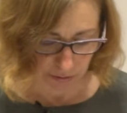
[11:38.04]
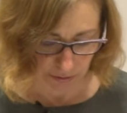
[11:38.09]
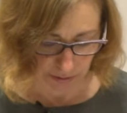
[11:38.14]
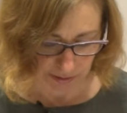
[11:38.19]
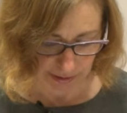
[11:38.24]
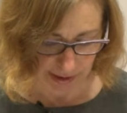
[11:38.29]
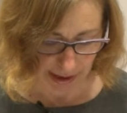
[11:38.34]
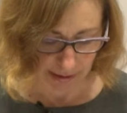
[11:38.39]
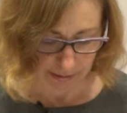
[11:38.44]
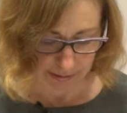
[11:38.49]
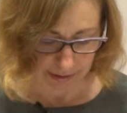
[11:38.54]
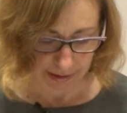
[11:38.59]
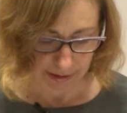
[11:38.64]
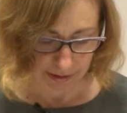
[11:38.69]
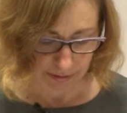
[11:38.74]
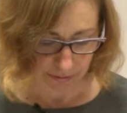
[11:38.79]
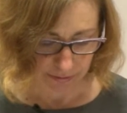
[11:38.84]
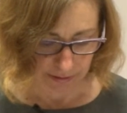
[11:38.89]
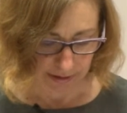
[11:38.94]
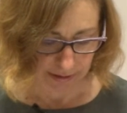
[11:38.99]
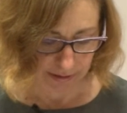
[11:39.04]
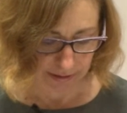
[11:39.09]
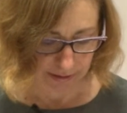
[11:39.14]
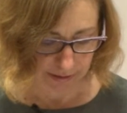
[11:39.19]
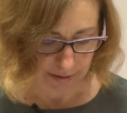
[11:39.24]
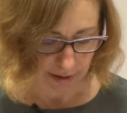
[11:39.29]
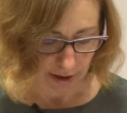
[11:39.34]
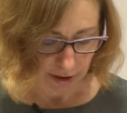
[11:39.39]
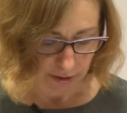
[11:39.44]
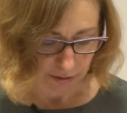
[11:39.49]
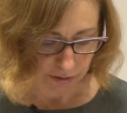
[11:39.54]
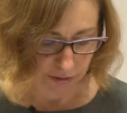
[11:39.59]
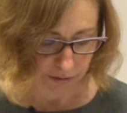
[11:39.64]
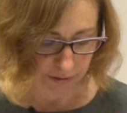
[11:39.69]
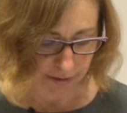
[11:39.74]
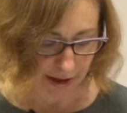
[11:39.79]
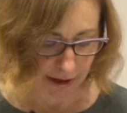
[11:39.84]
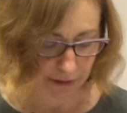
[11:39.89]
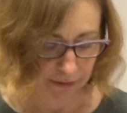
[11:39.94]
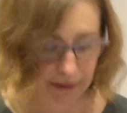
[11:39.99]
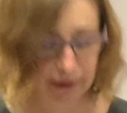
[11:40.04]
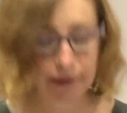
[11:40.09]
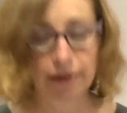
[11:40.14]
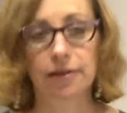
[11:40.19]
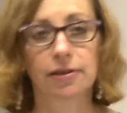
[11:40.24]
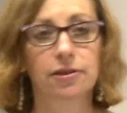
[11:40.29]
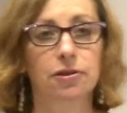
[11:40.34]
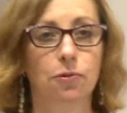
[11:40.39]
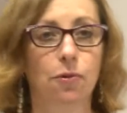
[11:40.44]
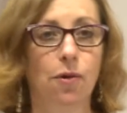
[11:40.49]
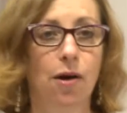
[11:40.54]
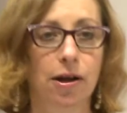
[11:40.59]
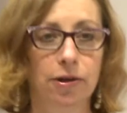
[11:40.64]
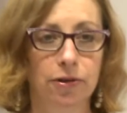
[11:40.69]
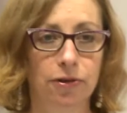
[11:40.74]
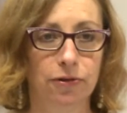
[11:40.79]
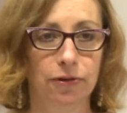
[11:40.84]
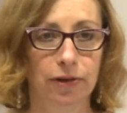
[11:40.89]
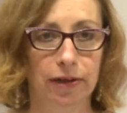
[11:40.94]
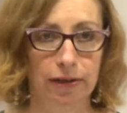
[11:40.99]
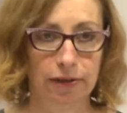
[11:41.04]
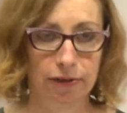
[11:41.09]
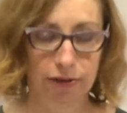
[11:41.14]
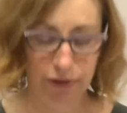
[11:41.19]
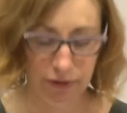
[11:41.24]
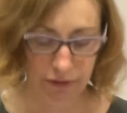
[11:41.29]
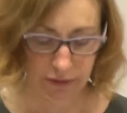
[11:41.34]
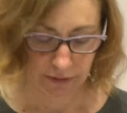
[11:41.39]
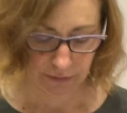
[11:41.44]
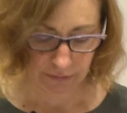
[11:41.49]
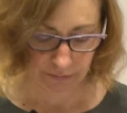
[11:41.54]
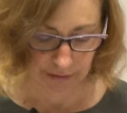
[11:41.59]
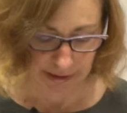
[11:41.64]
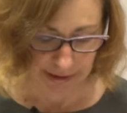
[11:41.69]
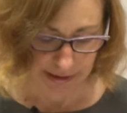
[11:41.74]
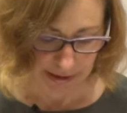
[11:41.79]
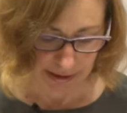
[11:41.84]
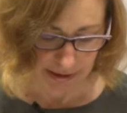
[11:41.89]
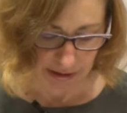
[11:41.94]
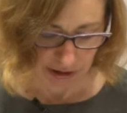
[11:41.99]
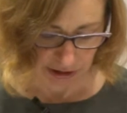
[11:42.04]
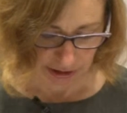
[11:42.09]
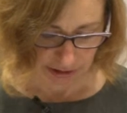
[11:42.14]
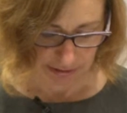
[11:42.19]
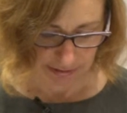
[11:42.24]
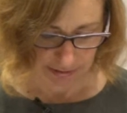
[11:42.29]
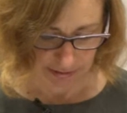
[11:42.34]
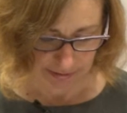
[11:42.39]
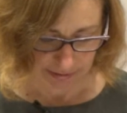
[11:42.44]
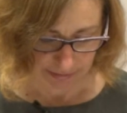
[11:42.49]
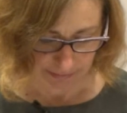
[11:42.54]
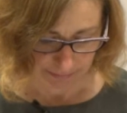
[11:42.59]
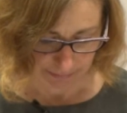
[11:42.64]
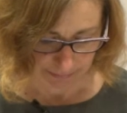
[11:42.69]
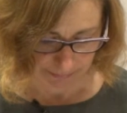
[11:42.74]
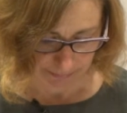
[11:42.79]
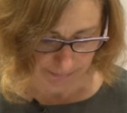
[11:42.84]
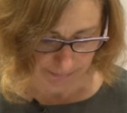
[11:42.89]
host, Alcinous, to narrate his wanderings to the Phaeacians.